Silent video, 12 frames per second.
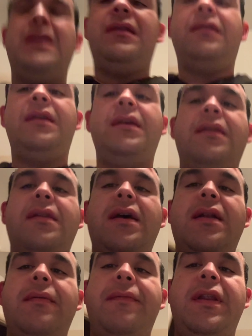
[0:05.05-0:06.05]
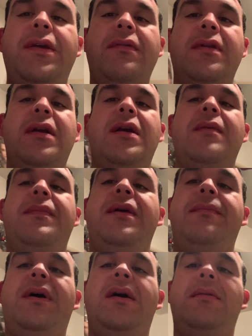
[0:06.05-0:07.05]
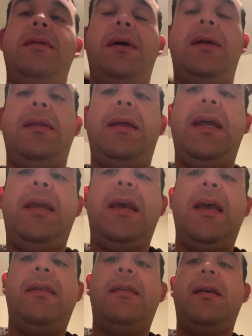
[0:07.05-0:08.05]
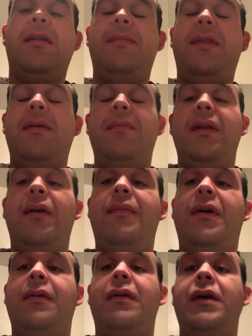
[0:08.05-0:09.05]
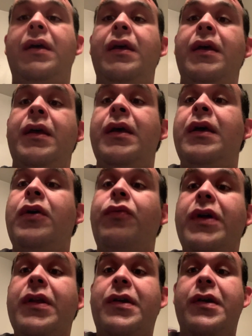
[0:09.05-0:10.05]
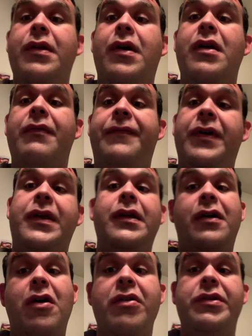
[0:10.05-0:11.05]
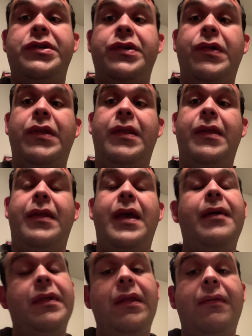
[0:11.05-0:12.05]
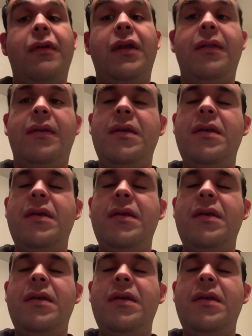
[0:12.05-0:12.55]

Today's not a video, is not going to be about uh, diecast. It's going to be something about what good are fucking car insurances. Yeah, that's right.